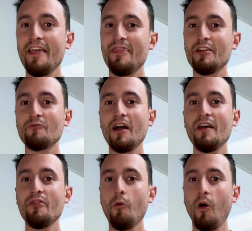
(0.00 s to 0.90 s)
Then
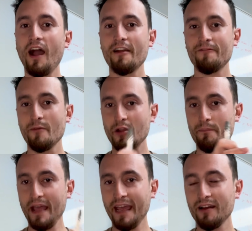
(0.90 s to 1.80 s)
run the wire from your
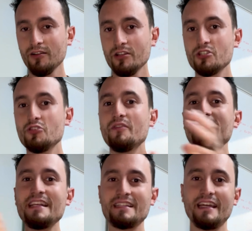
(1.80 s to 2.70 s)
panel to the
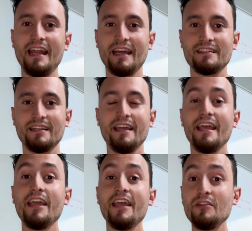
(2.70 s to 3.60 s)
disconnect. If